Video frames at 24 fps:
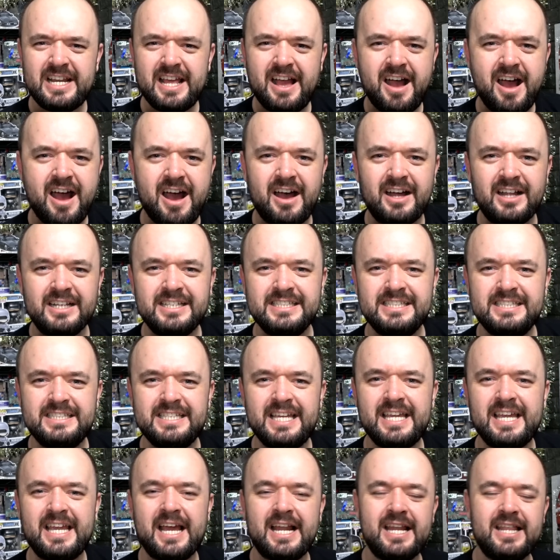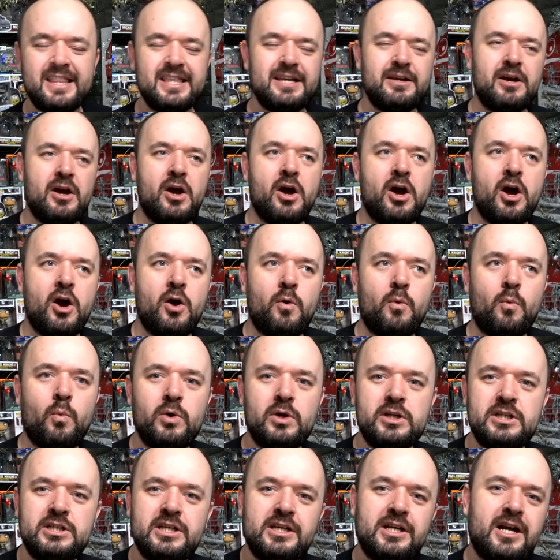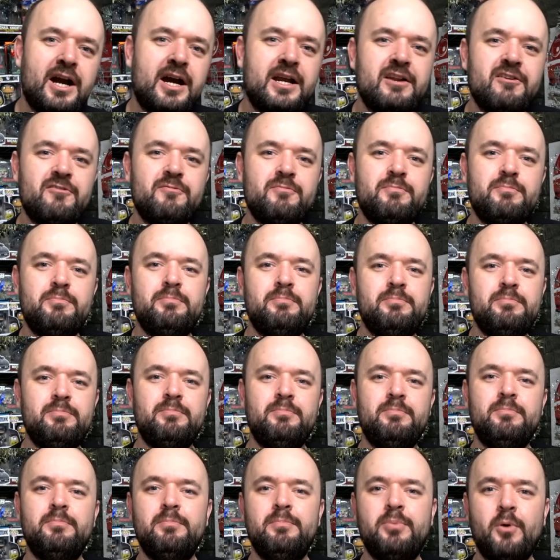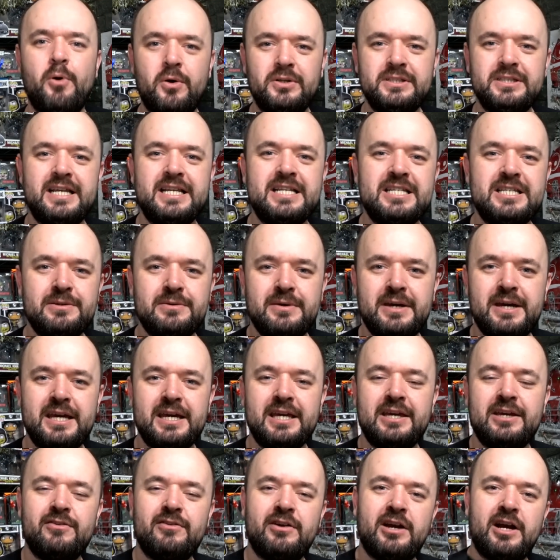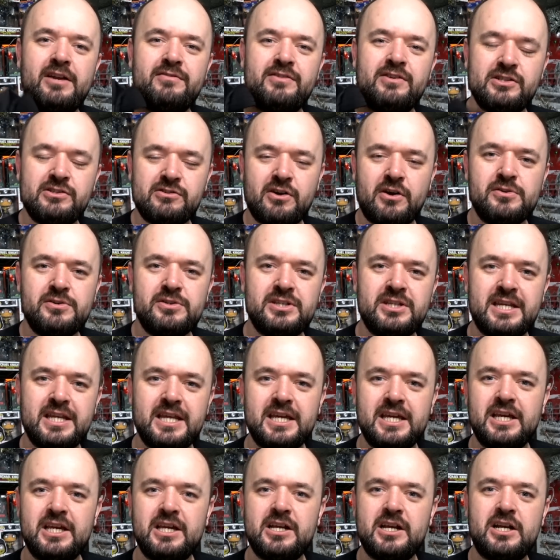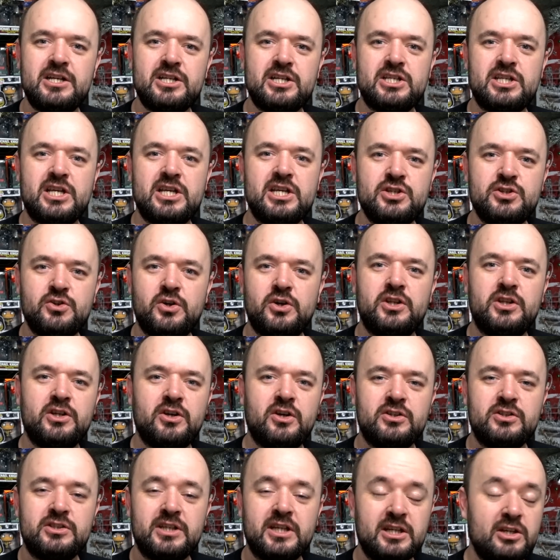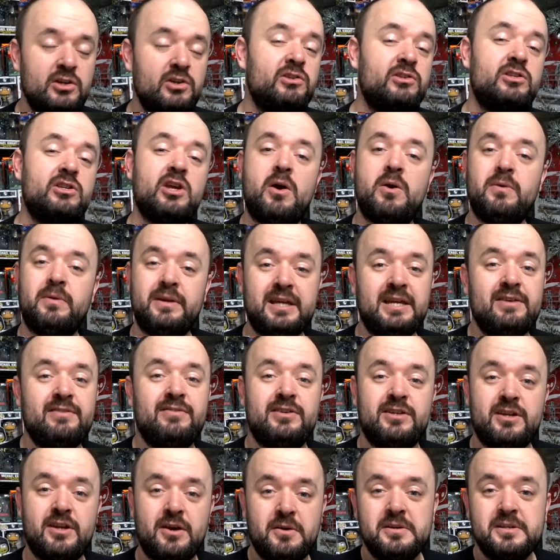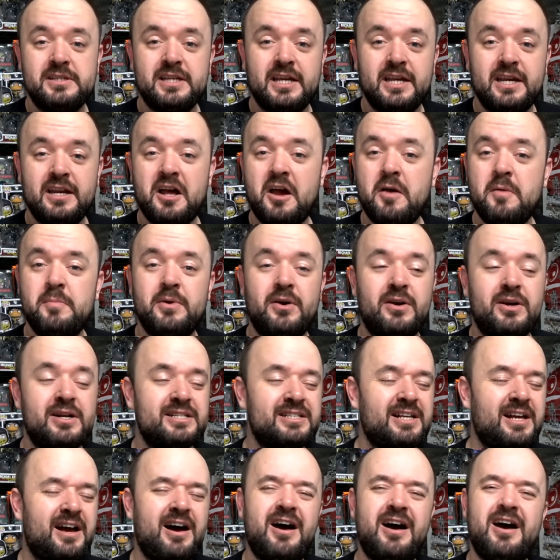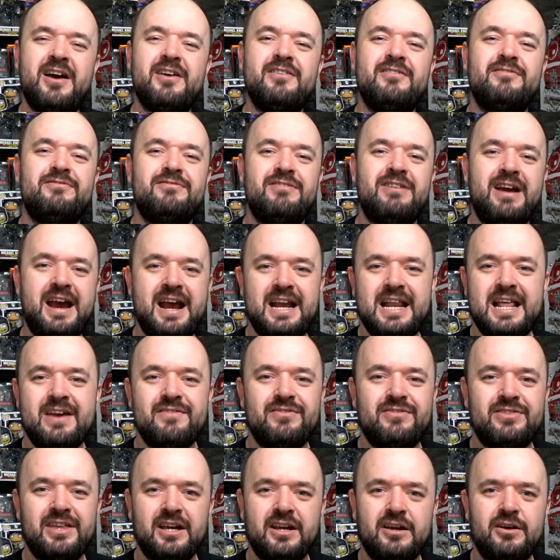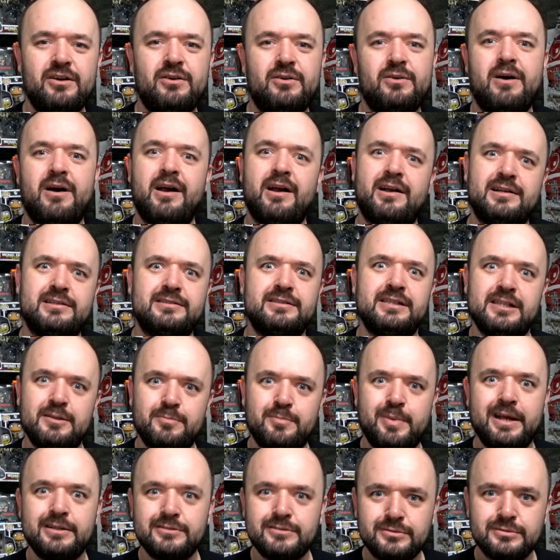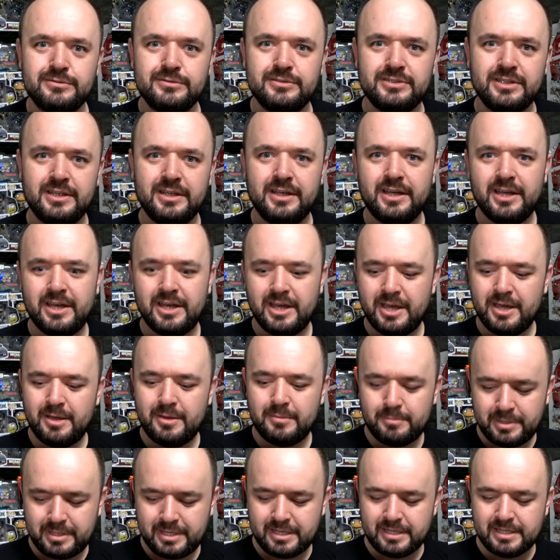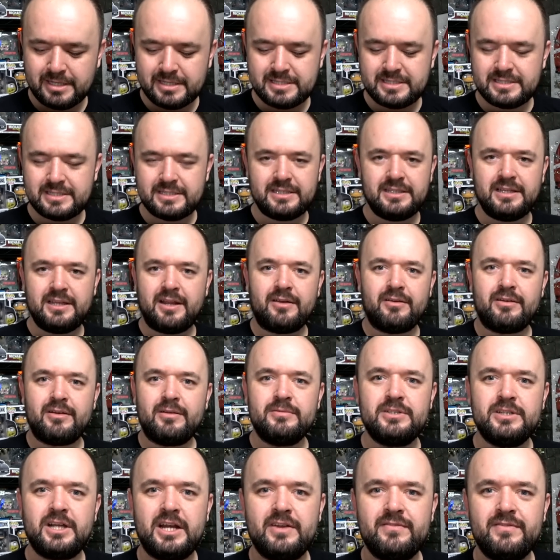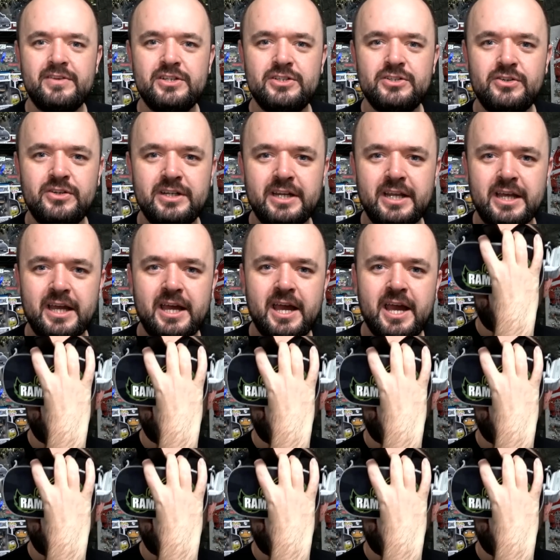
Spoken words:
hard to see. And I think once you kind of bought into it, you kind of engrossed in it, you kind of just enjoying the content, you don't even notice it. And I'll be honest, I rarely ever think, oh, I can see the pixels, because, you know, I'm just kind of enjoying it.